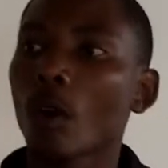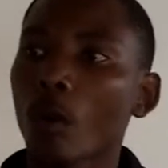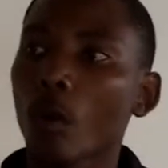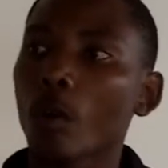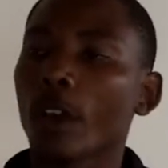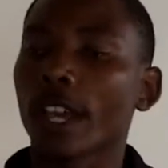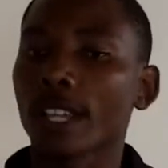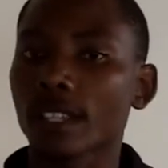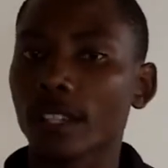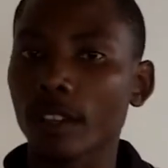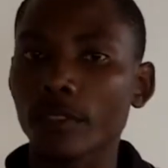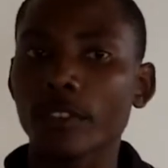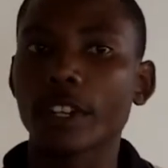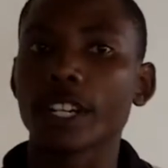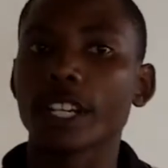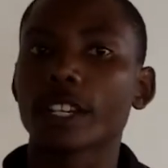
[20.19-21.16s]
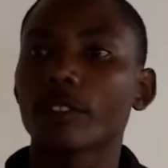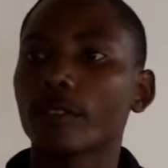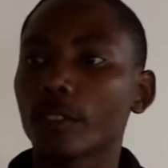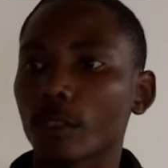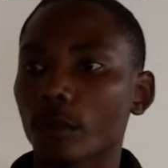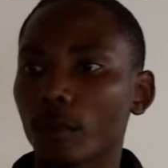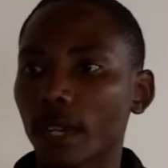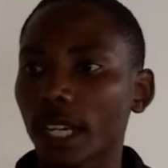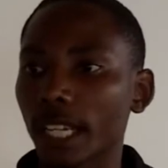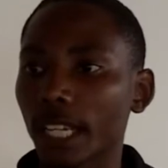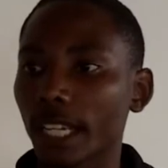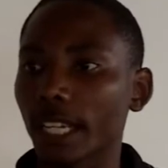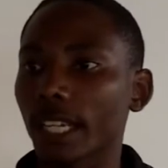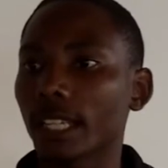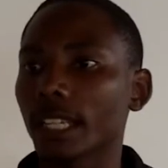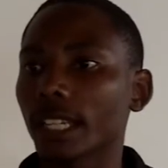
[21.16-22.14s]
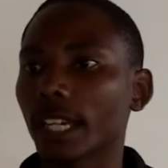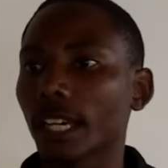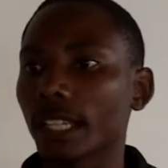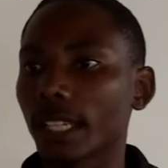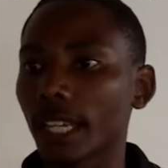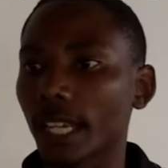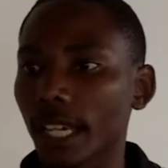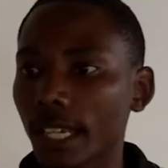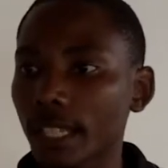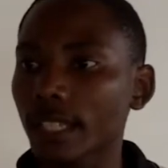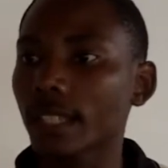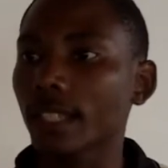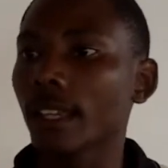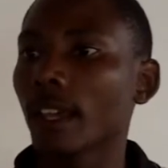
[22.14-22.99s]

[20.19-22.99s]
who are suffering from malaria day and night.